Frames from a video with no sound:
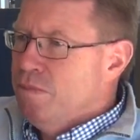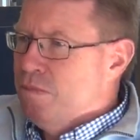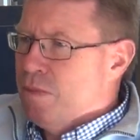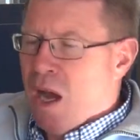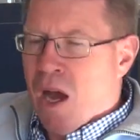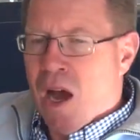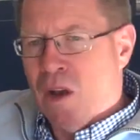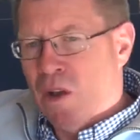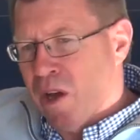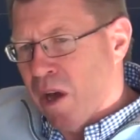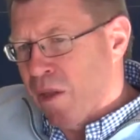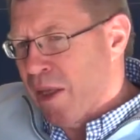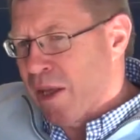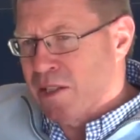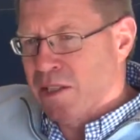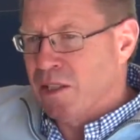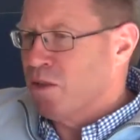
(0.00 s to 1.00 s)
Oh, look, I
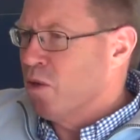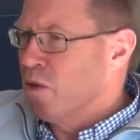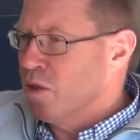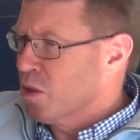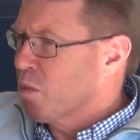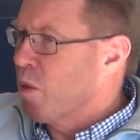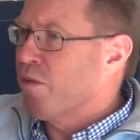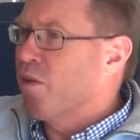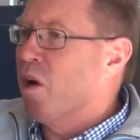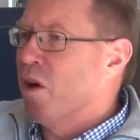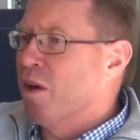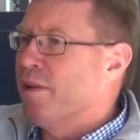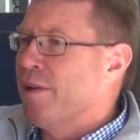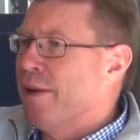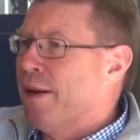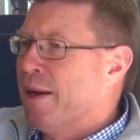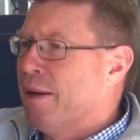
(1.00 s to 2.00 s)
think he's as good as we've
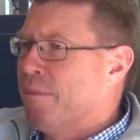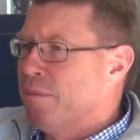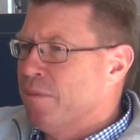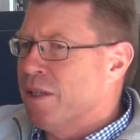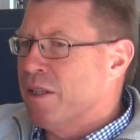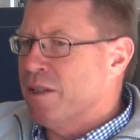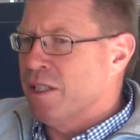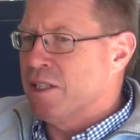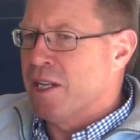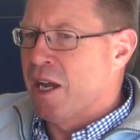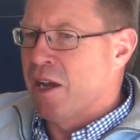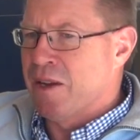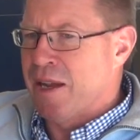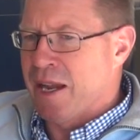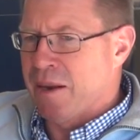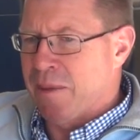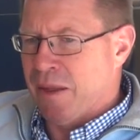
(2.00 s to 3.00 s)
got. There's no
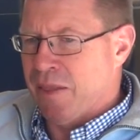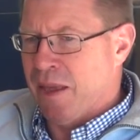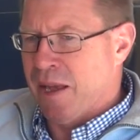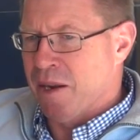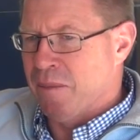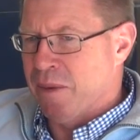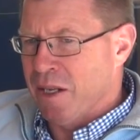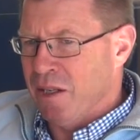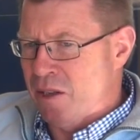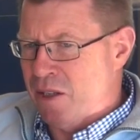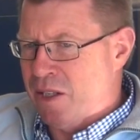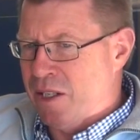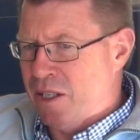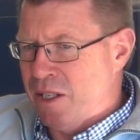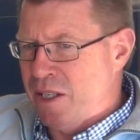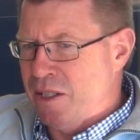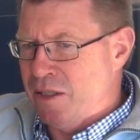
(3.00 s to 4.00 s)
doubt about that. I mean, look,
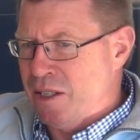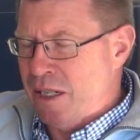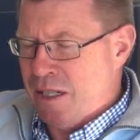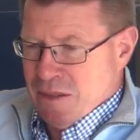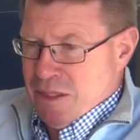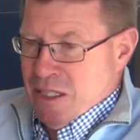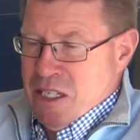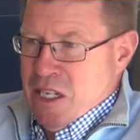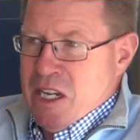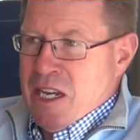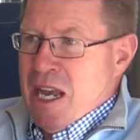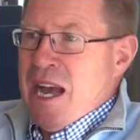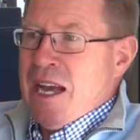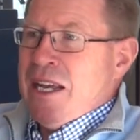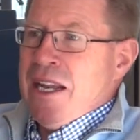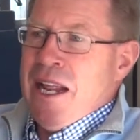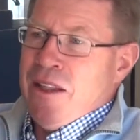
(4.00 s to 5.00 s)
you
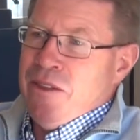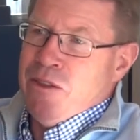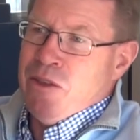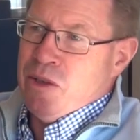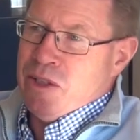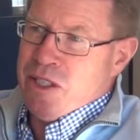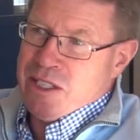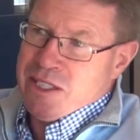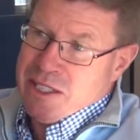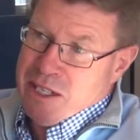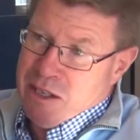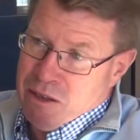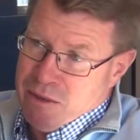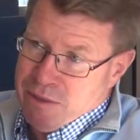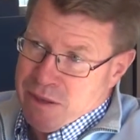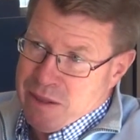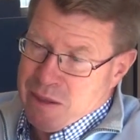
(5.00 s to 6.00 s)
can't get out and do it
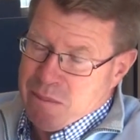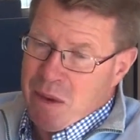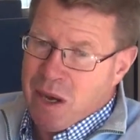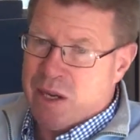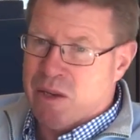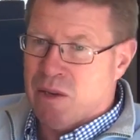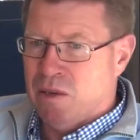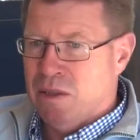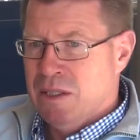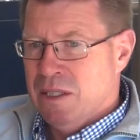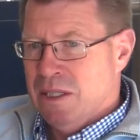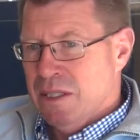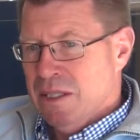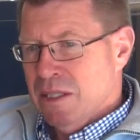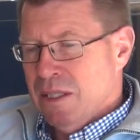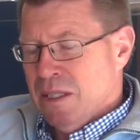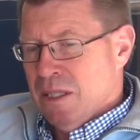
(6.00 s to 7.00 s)
yourself. I think Michael
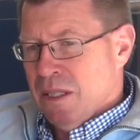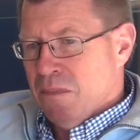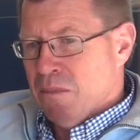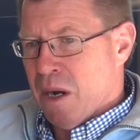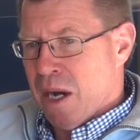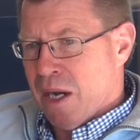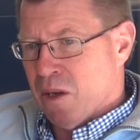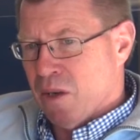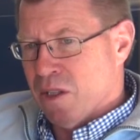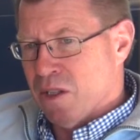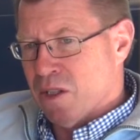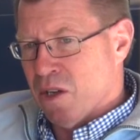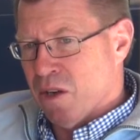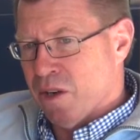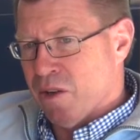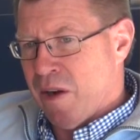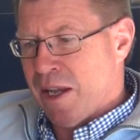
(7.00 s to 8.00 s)
has
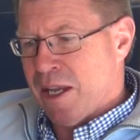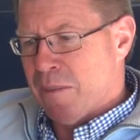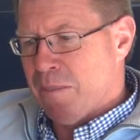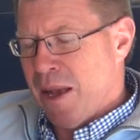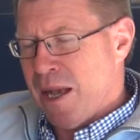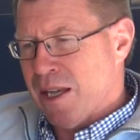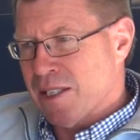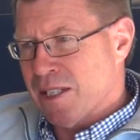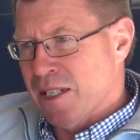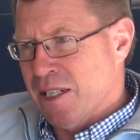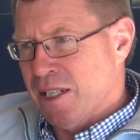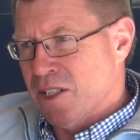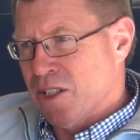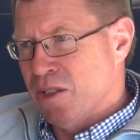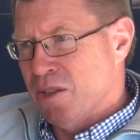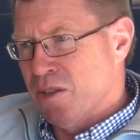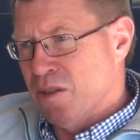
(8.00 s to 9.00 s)
got a great capacity
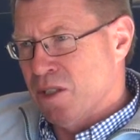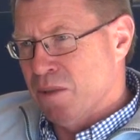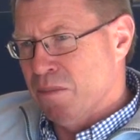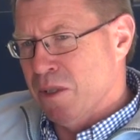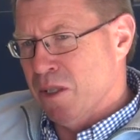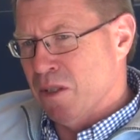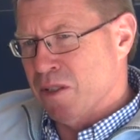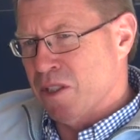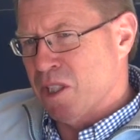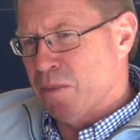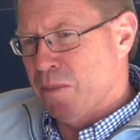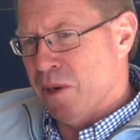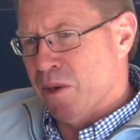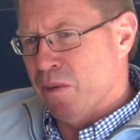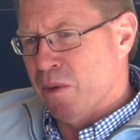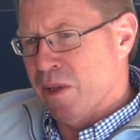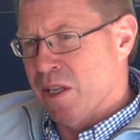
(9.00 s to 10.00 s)
to build a
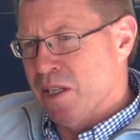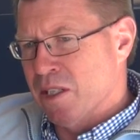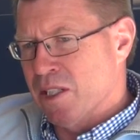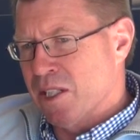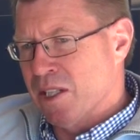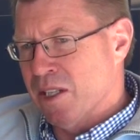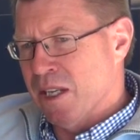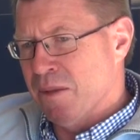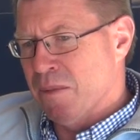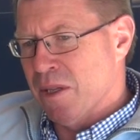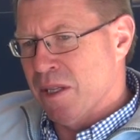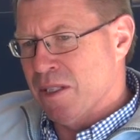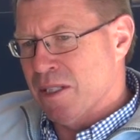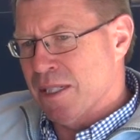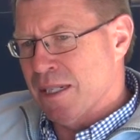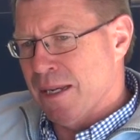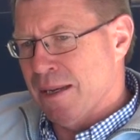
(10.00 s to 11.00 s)
spirit within a team that,